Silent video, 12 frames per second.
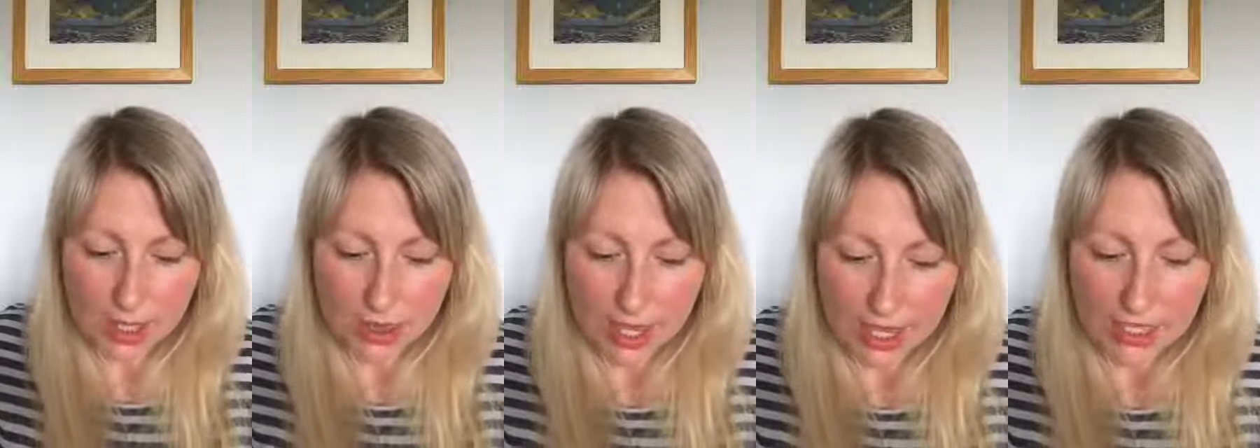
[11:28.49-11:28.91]

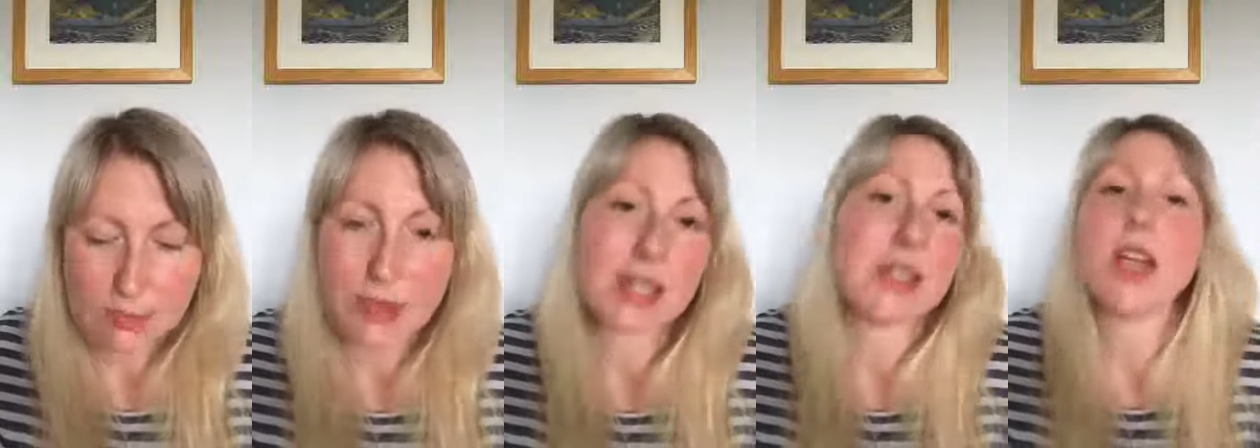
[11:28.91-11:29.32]
There has
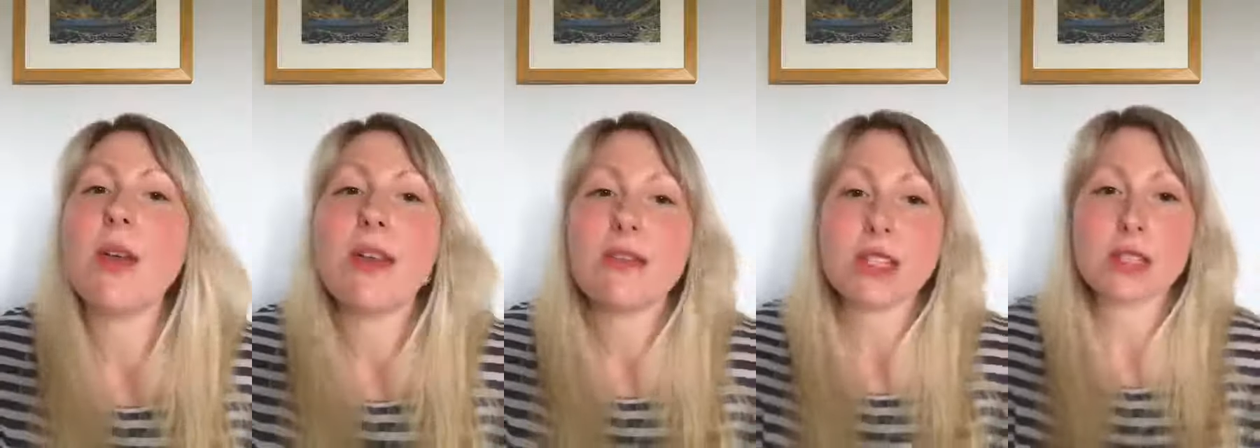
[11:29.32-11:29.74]
been no
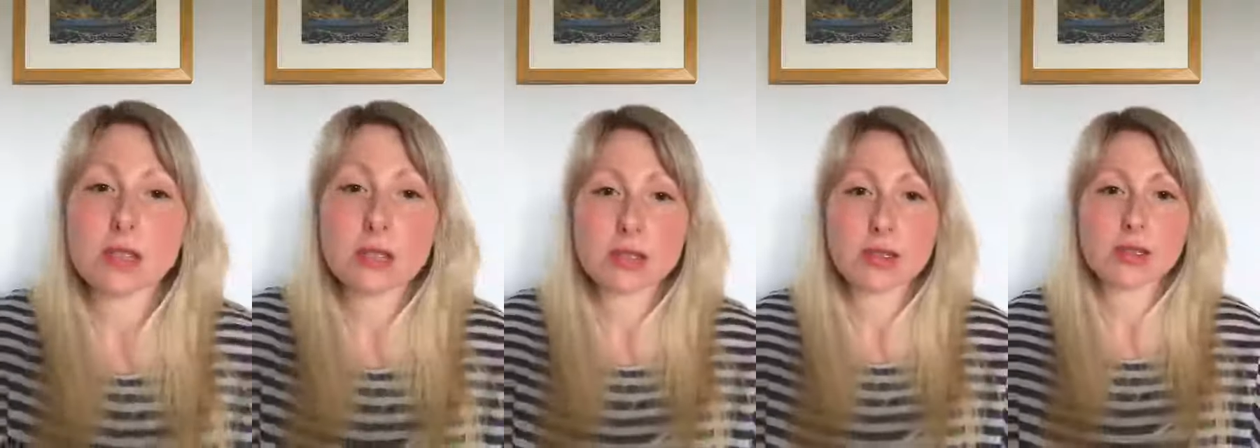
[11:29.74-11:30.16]

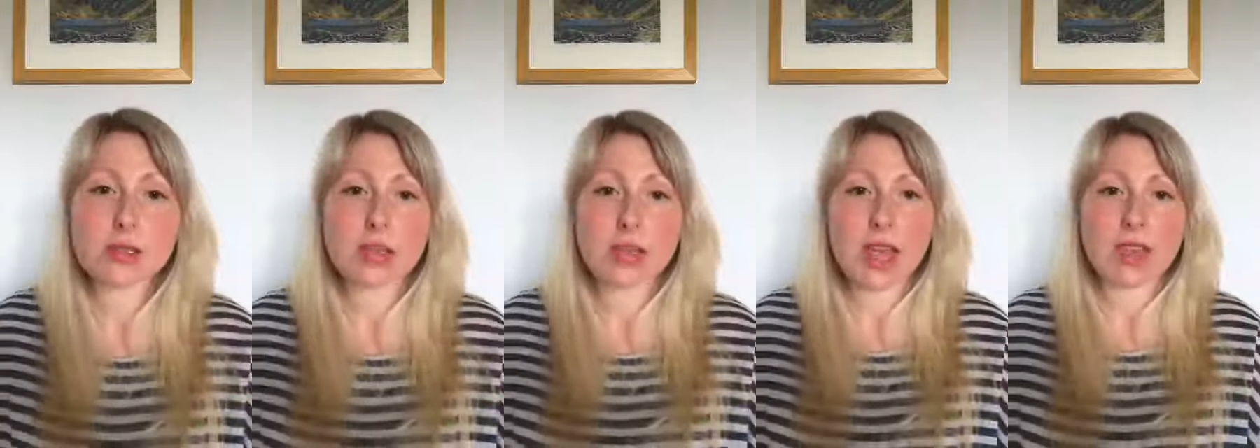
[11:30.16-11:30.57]
evidence
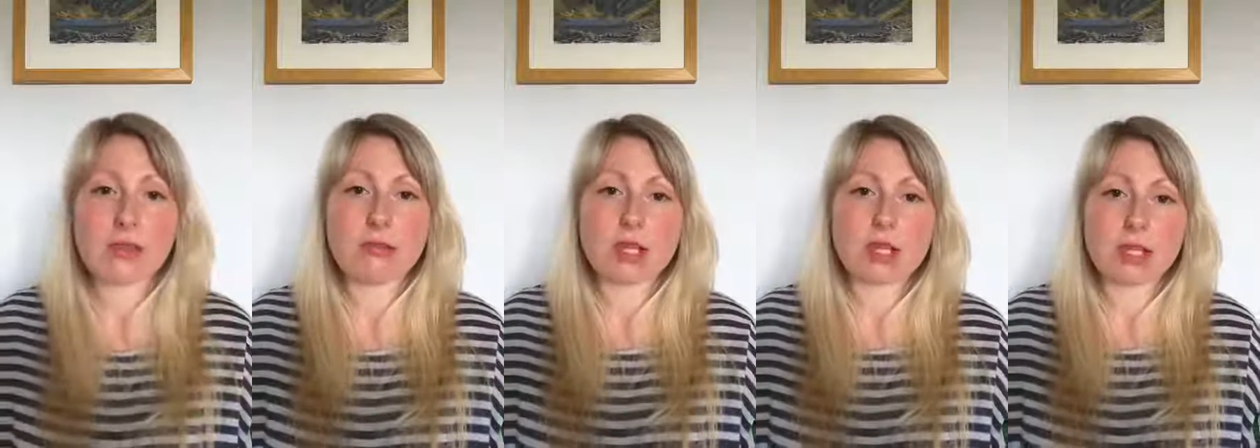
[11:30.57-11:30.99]
that
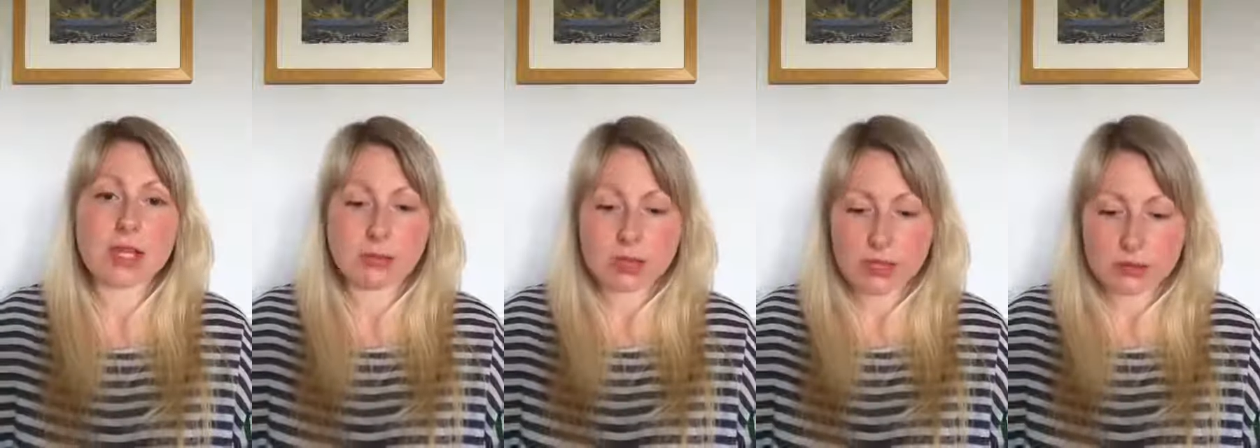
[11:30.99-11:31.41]
thrush can
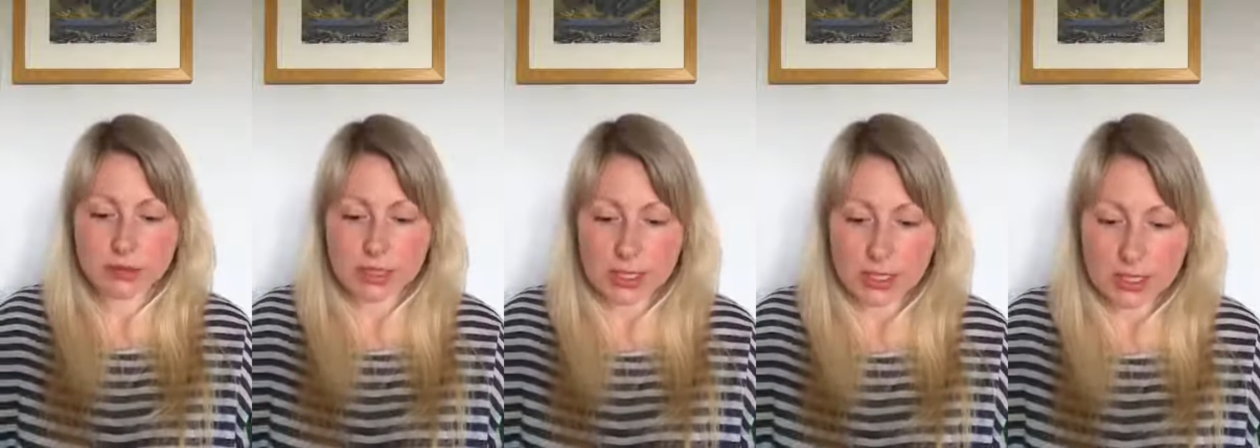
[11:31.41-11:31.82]
damage your
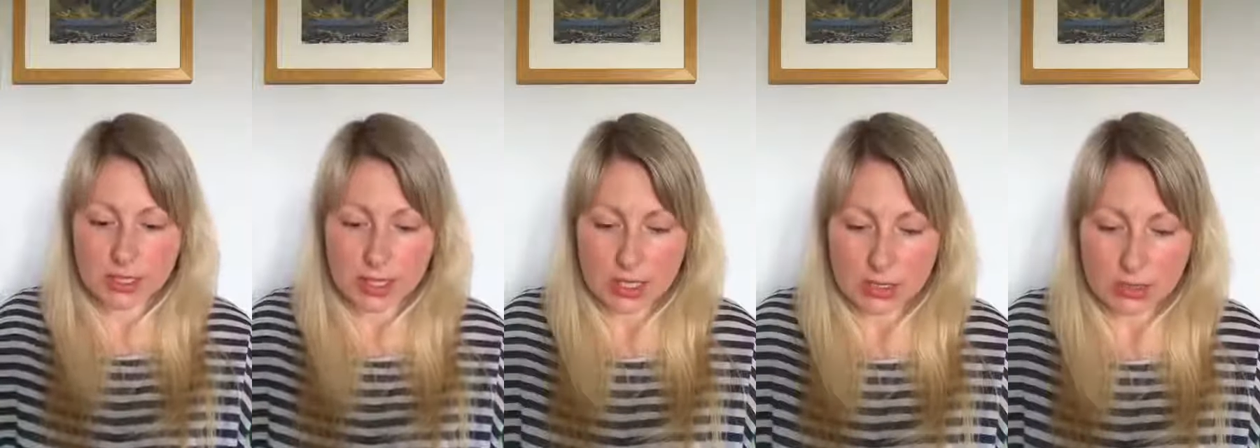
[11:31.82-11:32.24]

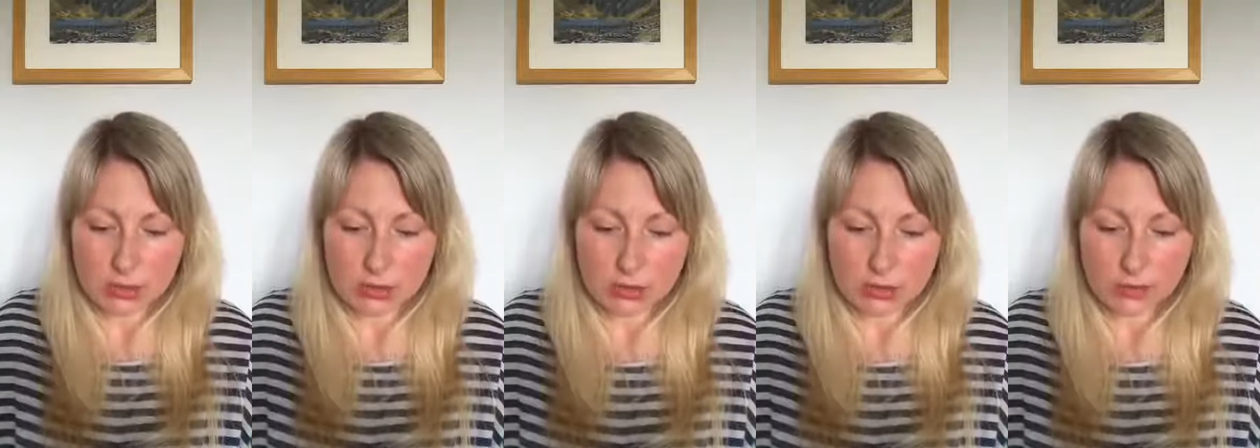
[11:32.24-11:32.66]
fertility at
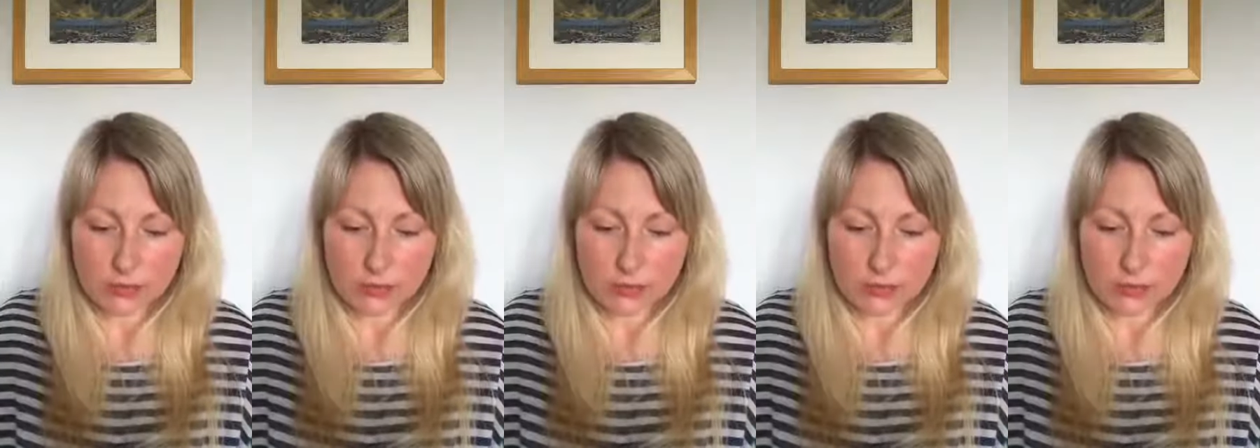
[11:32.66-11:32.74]
all.